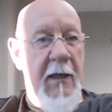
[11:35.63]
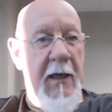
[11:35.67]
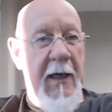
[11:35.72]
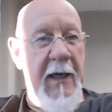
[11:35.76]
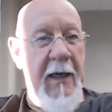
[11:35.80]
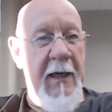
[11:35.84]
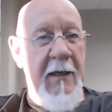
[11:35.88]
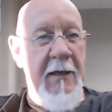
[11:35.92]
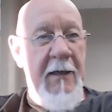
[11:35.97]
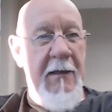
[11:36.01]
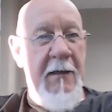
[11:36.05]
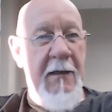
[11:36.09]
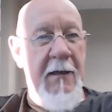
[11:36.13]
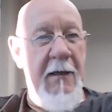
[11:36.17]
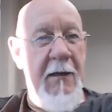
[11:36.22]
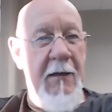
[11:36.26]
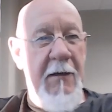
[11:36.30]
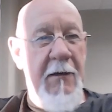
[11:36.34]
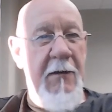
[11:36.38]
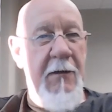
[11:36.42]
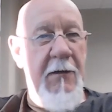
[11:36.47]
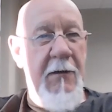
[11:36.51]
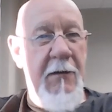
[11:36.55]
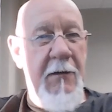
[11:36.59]
And
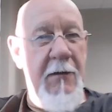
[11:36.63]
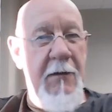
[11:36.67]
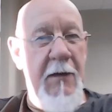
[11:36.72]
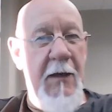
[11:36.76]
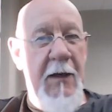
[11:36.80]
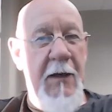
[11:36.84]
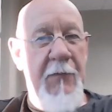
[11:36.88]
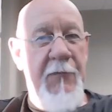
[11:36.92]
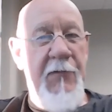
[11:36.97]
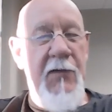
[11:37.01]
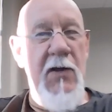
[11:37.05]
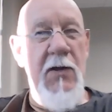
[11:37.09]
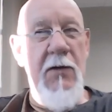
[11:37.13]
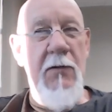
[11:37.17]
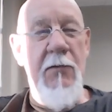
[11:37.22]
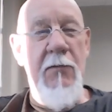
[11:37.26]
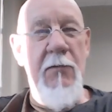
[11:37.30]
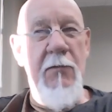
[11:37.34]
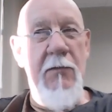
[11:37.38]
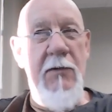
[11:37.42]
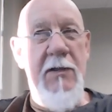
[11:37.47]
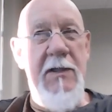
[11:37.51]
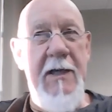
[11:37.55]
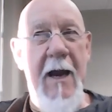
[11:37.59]
if
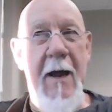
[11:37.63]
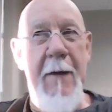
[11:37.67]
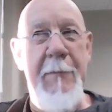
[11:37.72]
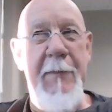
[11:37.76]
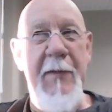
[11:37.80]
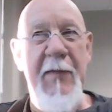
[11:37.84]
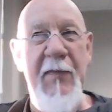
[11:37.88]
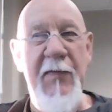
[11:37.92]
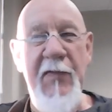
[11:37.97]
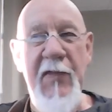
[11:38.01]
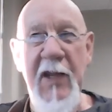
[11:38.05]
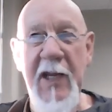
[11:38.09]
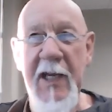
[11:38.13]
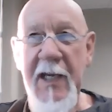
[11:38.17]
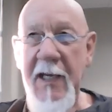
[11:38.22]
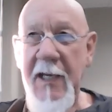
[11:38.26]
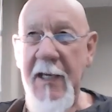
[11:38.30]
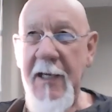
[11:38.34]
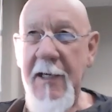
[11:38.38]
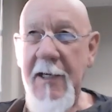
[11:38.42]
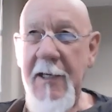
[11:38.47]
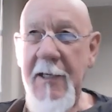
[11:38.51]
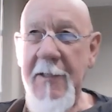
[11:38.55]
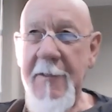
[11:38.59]
you stop and
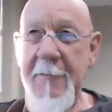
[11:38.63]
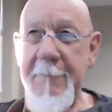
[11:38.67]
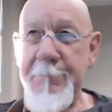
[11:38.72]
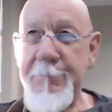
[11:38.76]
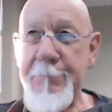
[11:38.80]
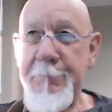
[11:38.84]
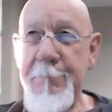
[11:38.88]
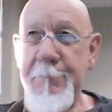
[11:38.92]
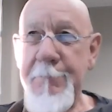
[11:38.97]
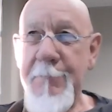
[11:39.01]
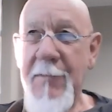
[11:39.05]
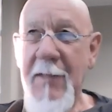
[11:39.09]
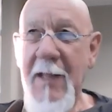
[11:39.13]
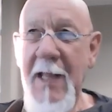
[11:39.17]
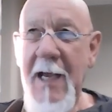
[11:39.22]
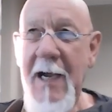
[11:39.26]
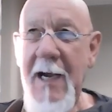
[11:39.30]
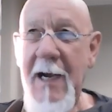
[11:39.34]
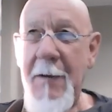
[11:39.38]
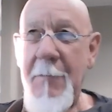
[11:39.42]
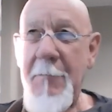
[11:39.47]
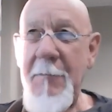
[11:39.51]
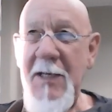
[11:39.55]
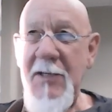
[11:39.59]
think,
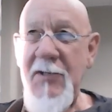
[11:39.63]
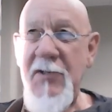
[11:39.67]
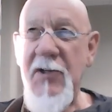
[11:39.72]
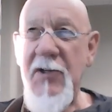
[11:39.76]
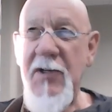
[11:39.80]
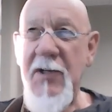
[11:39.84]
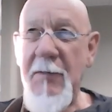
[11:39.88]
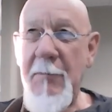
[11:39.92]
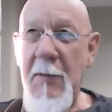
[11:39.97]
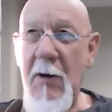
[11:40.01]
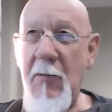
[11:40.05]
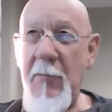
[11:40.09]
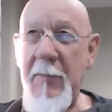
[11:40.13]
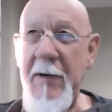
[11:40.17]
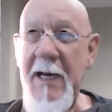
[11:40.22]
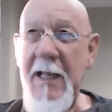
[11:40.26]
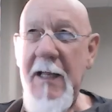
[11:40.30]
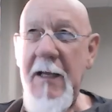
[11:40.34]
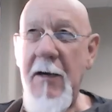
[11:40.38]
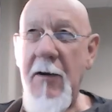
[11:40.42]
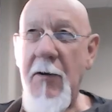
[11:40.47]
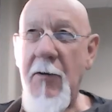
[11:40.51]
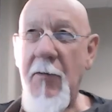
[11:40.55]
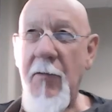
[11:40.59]
I mentioned a moment
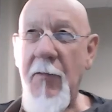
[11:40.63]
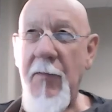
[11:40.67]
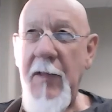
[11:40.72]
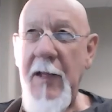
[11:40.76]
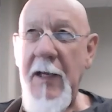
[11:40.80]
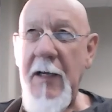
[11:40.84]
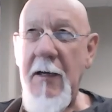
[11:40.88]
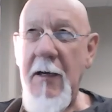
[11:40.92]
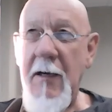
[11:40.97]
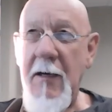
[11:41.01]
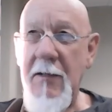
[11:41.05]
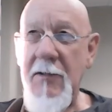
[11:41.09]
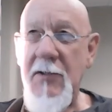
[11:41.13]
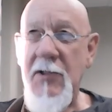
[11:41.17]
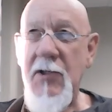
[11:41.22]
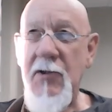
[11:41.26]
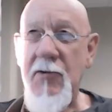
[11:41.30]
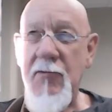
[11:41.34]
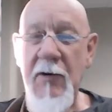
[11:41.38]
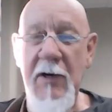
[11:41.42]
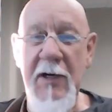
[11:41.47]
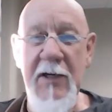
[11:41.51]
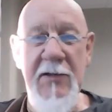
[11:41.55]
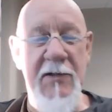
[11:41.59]
ago that
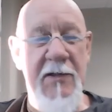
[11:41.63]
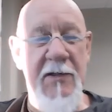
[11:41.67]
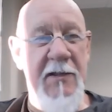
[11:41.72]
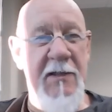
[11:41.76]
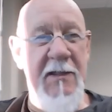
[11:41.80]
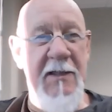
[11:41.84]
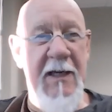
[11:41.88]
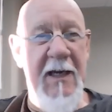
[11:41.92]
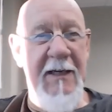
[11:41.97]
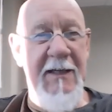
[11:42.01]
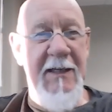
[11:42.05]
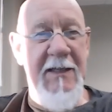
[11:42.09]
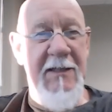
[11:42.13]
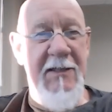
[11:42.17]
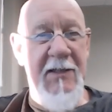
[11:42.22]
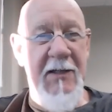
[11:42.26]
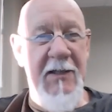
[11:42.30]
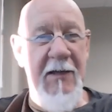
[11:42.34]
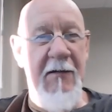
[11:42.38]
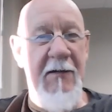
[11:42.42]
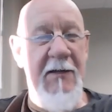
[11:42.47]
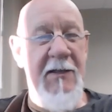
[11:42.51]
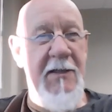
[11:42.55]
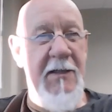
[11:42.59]
concentration is not
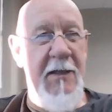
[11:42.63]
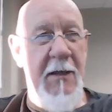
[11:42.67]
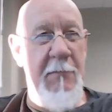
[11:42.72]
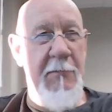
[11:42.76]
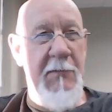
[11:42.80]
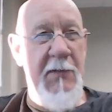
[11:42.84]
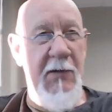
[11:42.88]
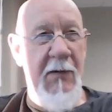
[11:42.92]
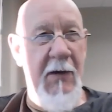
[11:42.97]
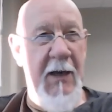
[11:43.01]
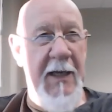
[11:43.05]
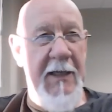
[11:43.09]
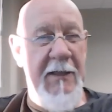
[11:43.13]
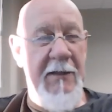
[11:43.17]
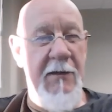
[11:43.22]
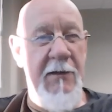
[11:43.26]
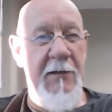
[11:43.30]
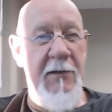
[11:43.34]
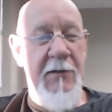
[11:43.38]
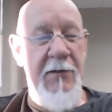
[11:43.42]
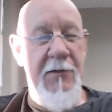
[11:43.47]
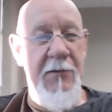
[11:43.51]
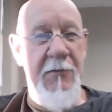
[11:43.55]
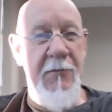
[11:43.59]
necessarily something you like to
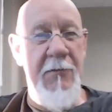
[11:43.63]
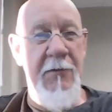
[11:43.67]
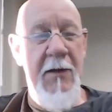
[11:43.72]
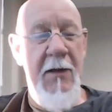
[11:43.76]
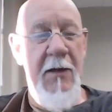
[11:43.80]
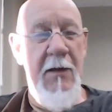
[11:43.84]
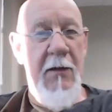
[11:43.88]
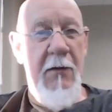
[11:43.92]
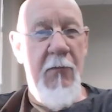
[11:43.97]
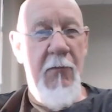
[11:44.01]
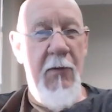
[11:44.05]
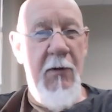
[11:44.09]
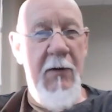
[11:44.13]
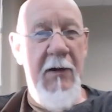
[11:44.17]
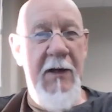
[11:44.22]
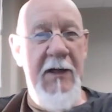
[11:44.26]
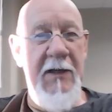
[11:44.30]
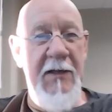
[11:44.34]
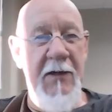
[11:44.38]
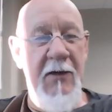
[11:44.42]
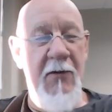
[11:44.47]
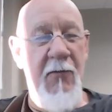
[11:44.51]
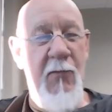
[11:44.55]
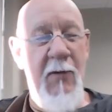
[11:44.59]
do. Well,
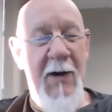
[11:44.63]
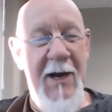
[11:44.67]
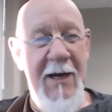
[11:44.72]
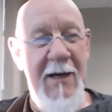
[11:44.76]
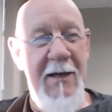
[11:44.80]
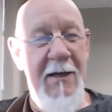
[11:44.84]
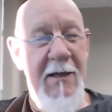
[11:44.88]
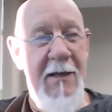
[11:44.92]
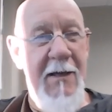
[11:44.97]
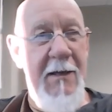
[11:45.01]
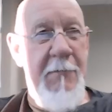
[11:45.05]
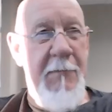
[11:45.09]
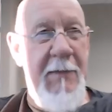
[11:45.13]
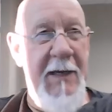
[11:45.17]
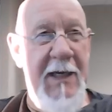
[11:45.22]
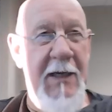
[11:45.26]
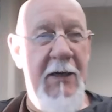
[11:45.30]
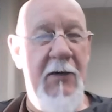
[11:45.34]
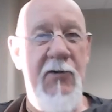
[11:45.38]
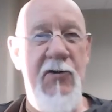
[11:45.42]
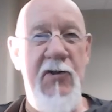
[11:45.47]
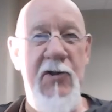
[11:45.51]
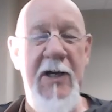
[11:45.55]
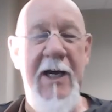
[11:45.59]
you know why?
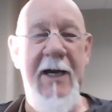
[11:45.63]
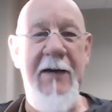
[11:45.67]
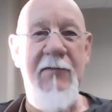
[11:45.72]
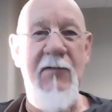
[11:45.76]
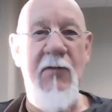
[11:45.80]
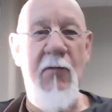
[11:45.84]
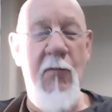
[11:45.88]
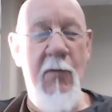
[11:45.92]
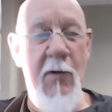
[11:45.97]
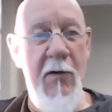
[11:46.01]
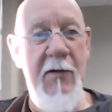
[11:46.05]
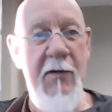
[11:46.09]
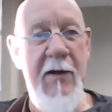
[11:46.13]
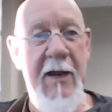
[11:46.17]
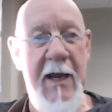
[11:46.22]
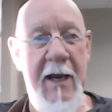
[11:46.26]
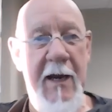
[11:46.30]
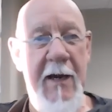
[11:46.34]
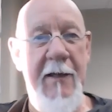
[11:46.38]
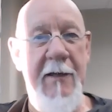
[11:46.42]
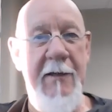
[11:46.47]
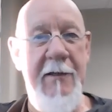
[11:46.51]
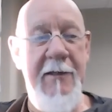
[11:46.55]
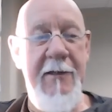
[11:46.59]
Because you have to work
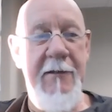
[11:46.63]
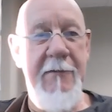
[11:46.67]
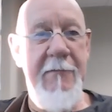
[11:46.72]
at it.